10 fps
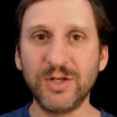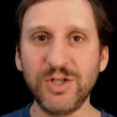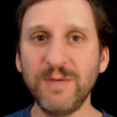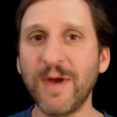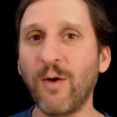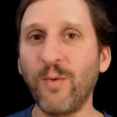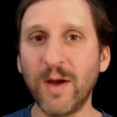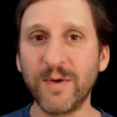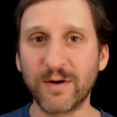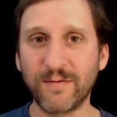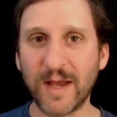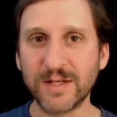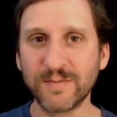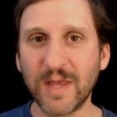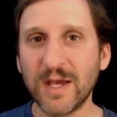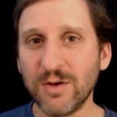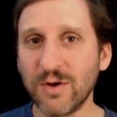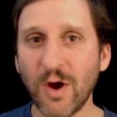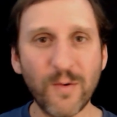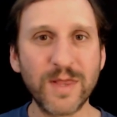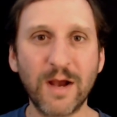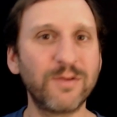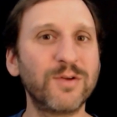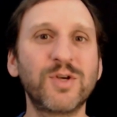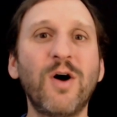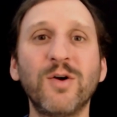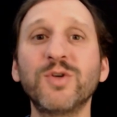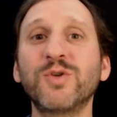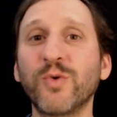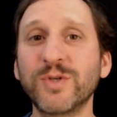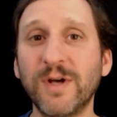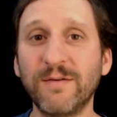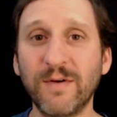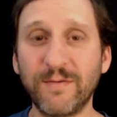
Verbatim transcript: Gmail web interface you can go in there and there's all sorts of